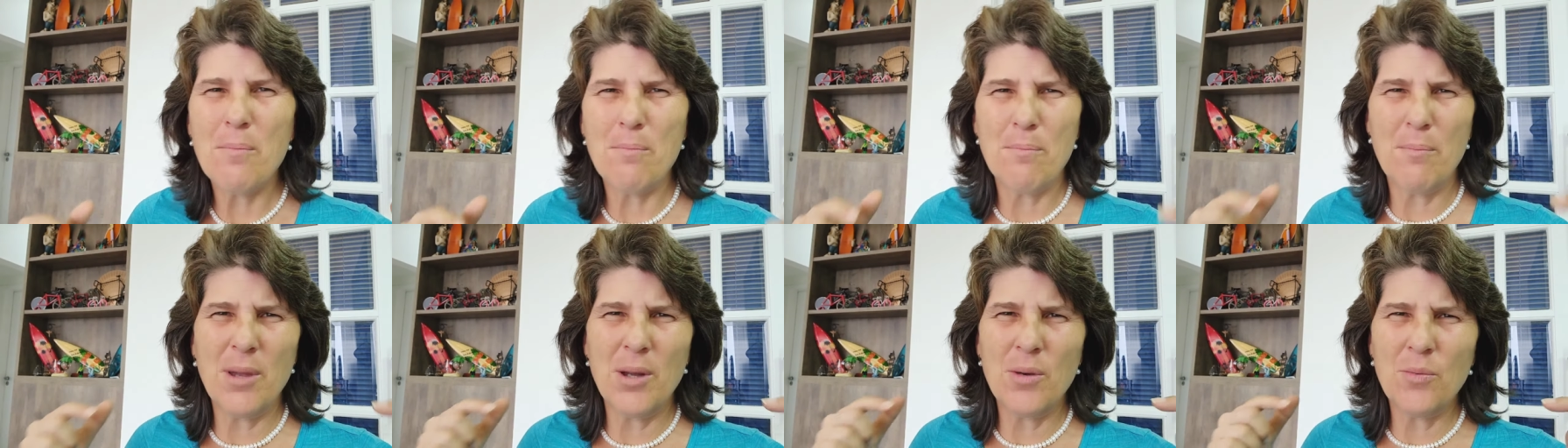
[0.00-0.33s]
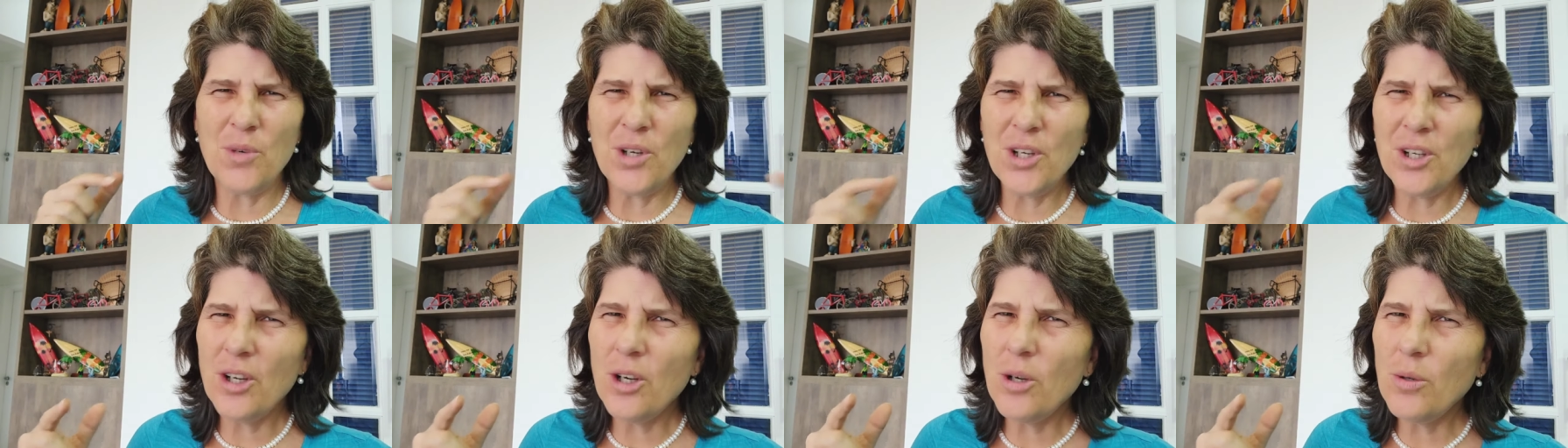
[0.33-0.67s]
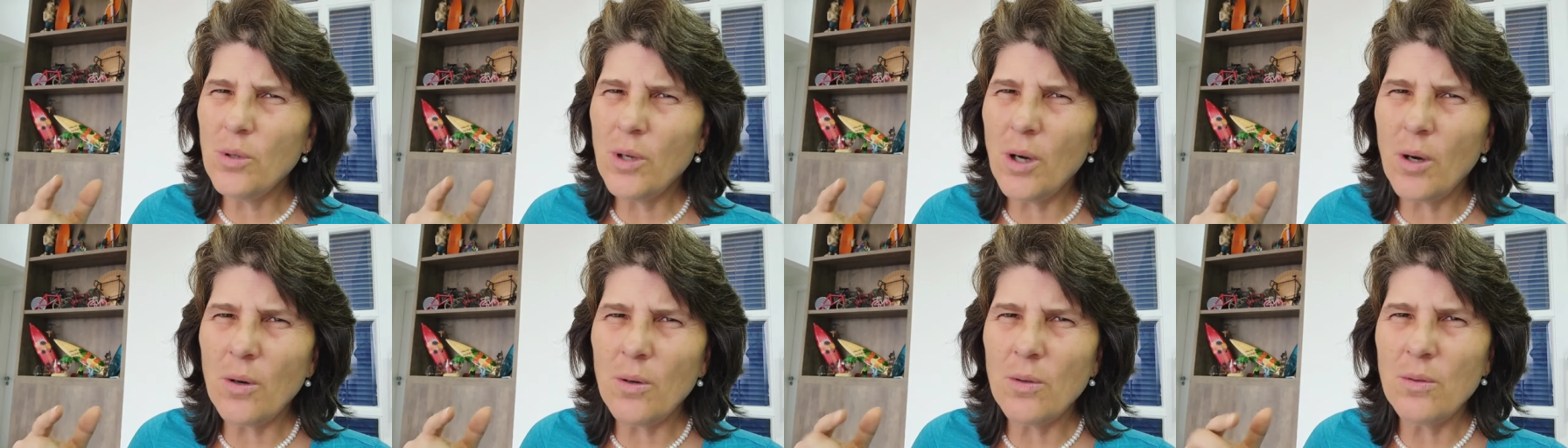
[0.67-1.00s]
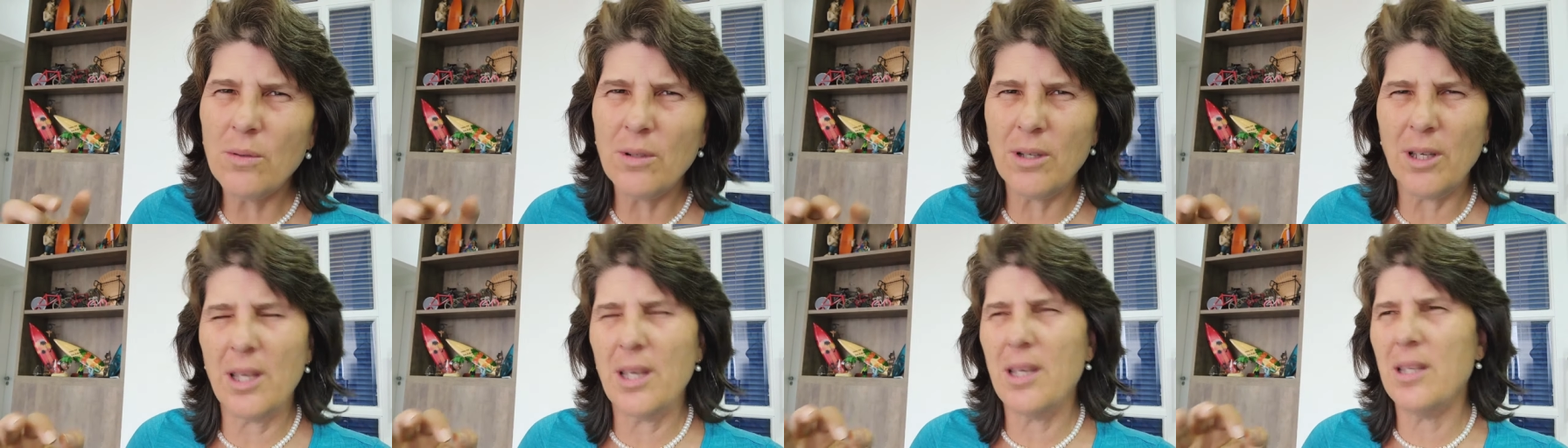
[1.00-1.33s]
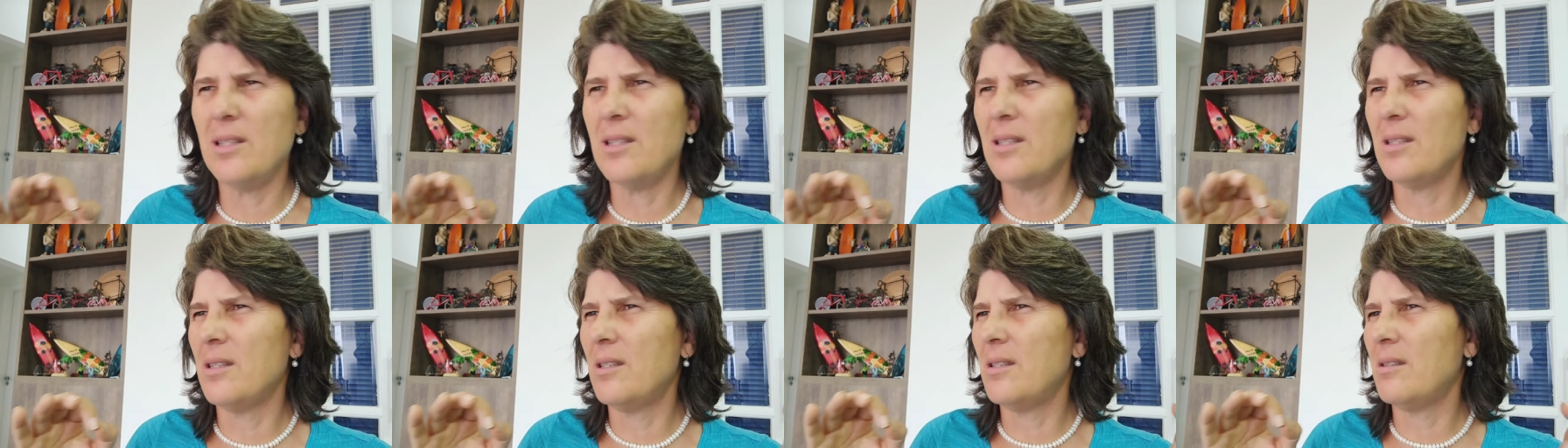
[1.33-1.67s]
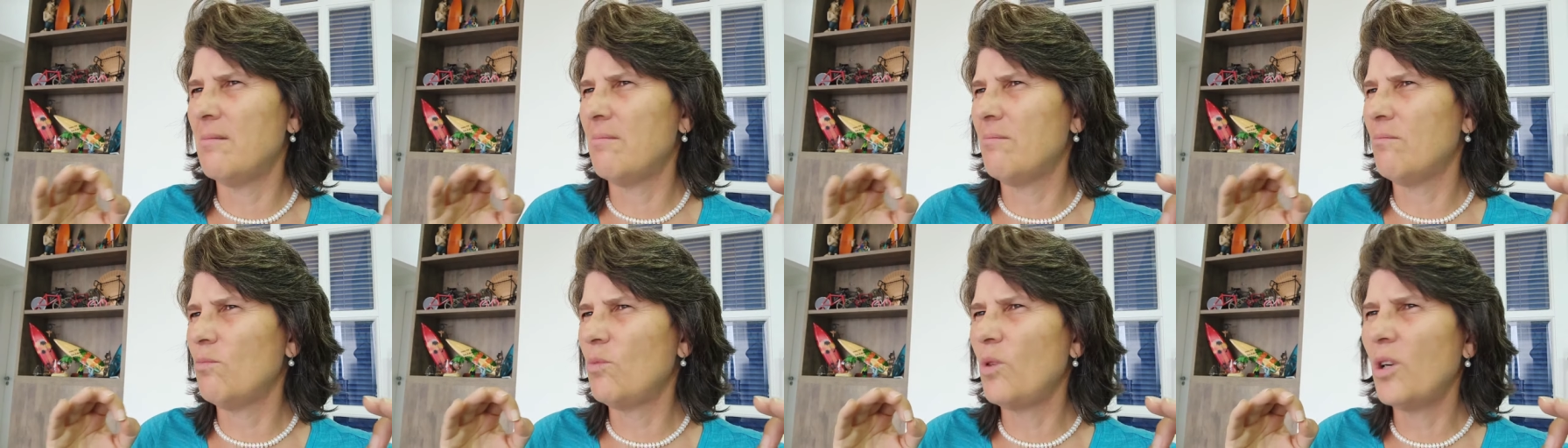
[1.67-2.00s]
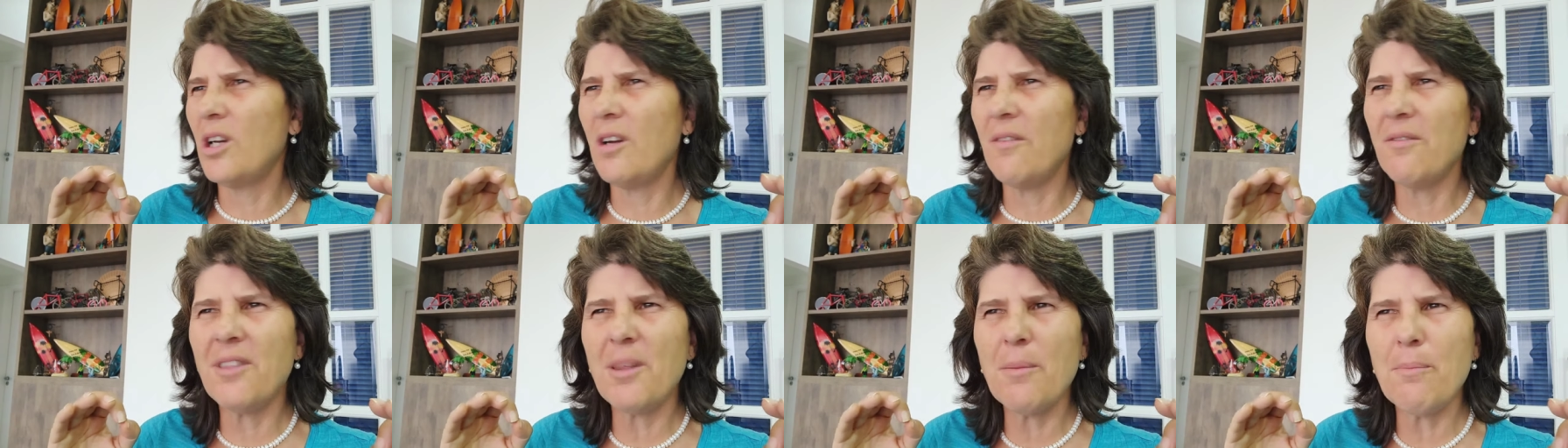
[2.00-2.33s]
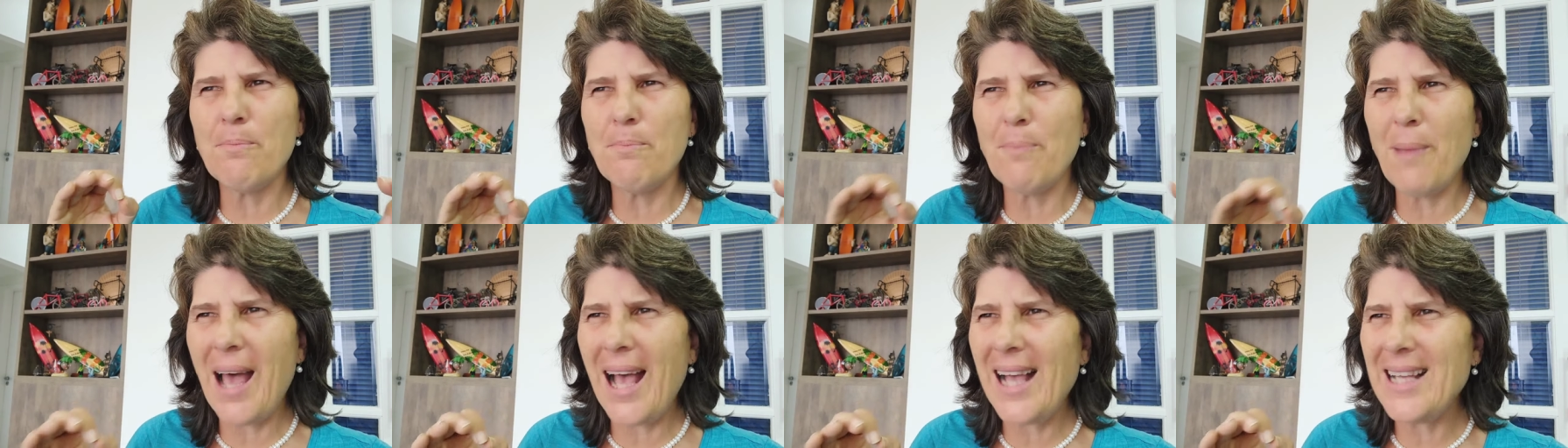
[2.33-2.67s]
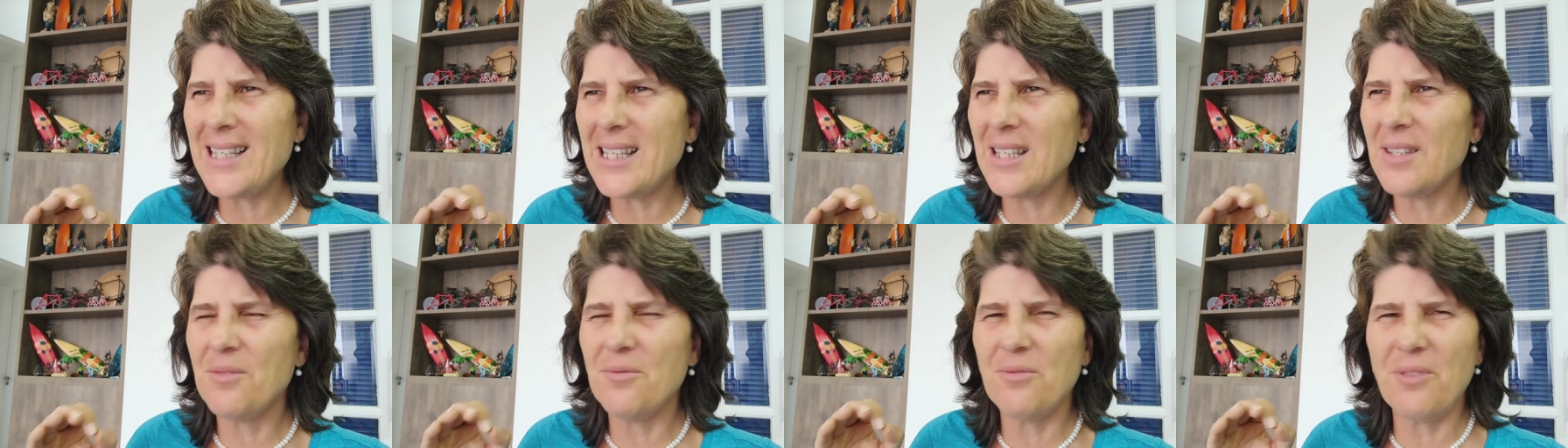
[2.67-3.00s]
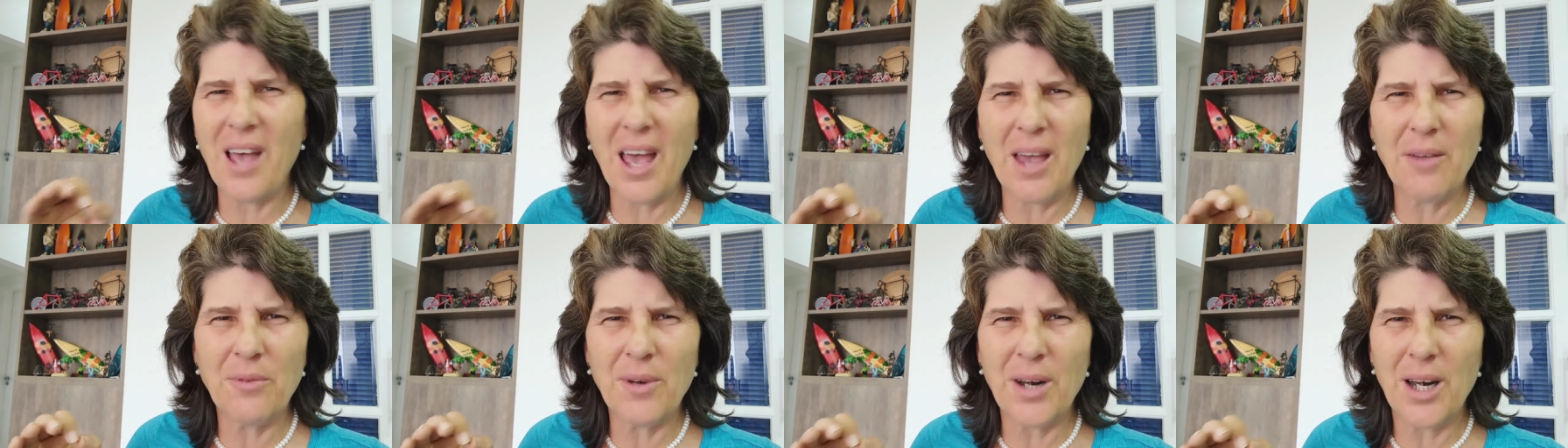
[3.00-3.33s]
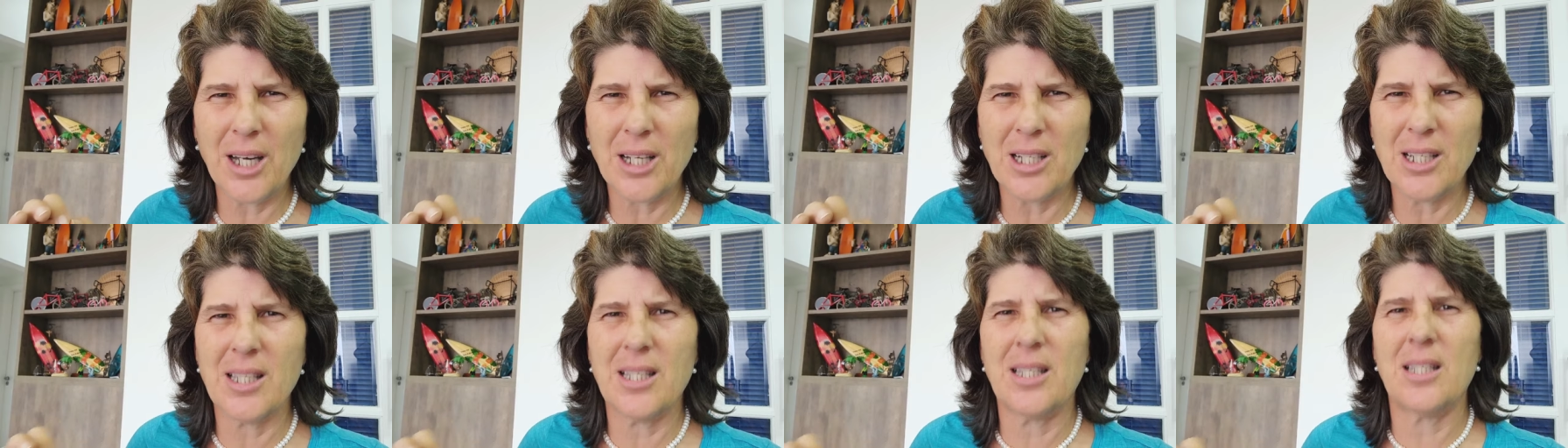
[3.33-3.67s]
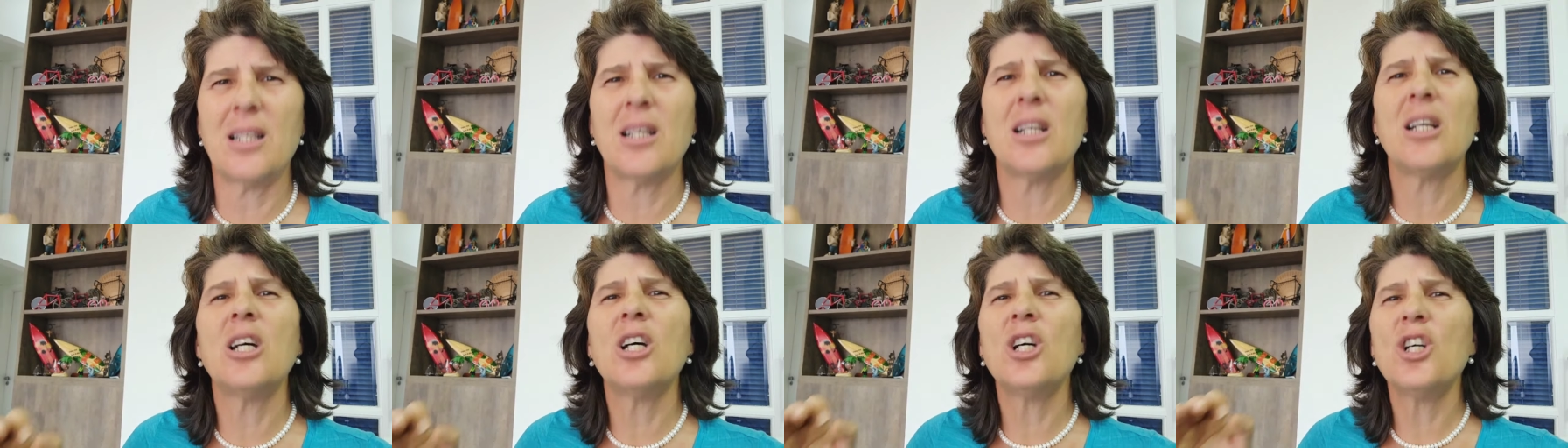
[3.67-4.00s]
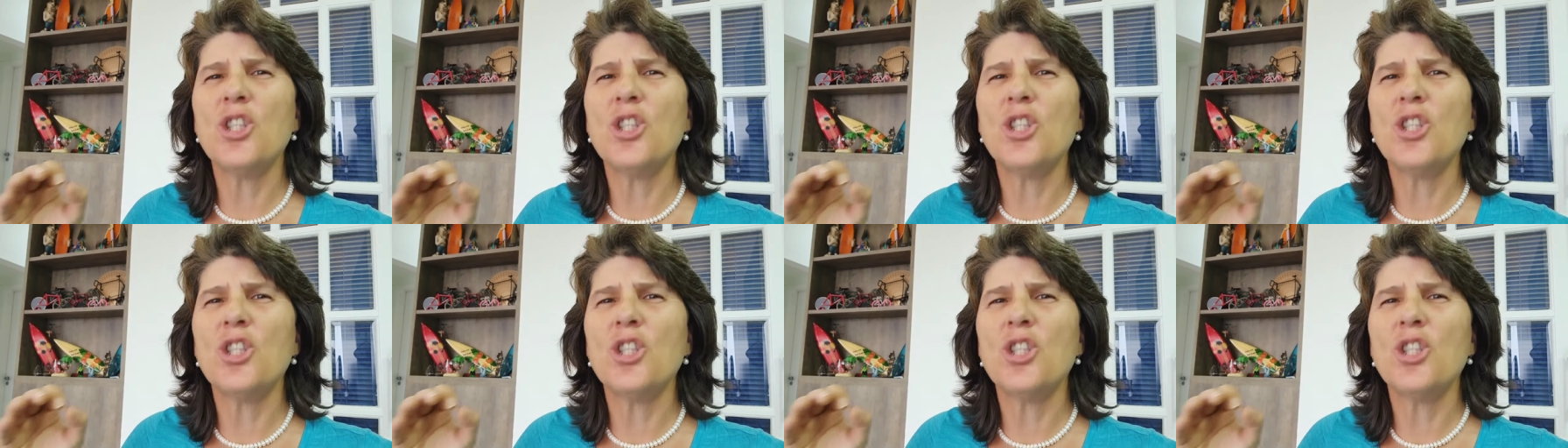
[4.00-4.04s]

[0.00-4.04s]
merino wool is one of the best fabrics